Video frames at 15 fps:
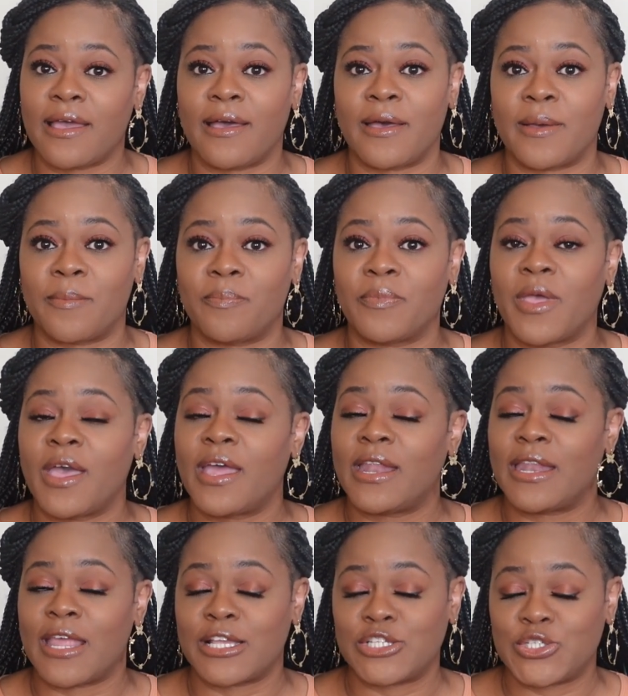Um,
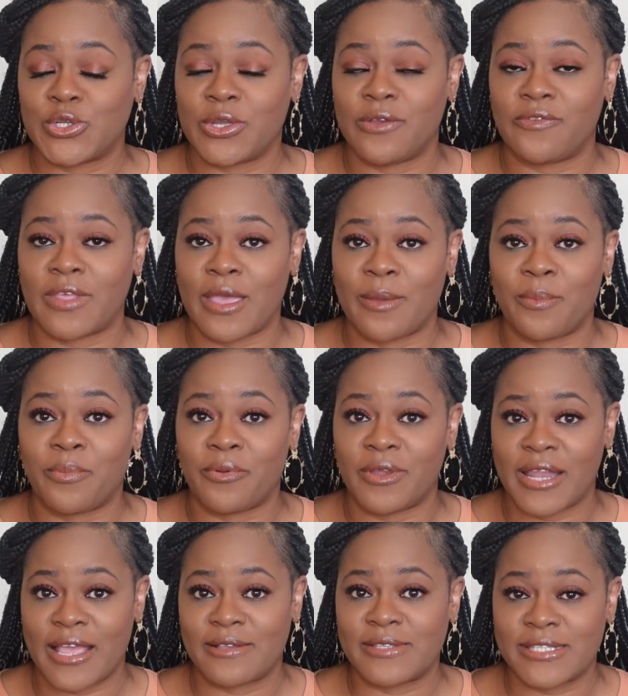not sure if I
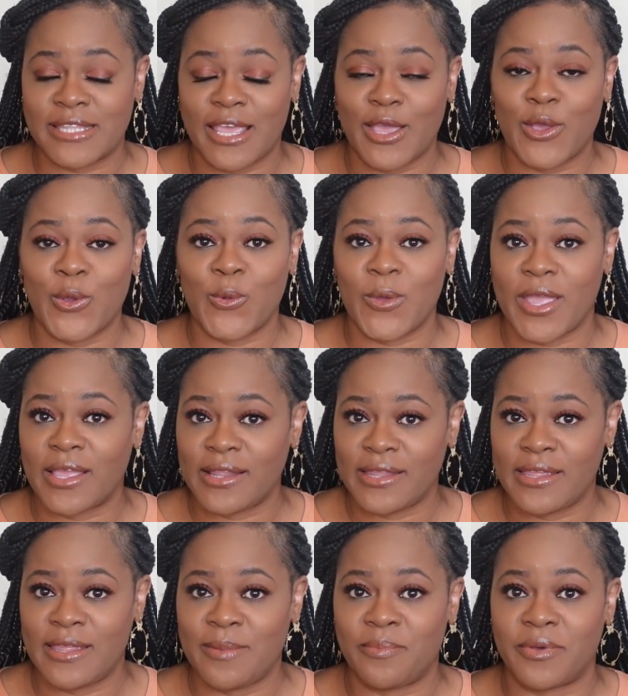pronounced that correctly,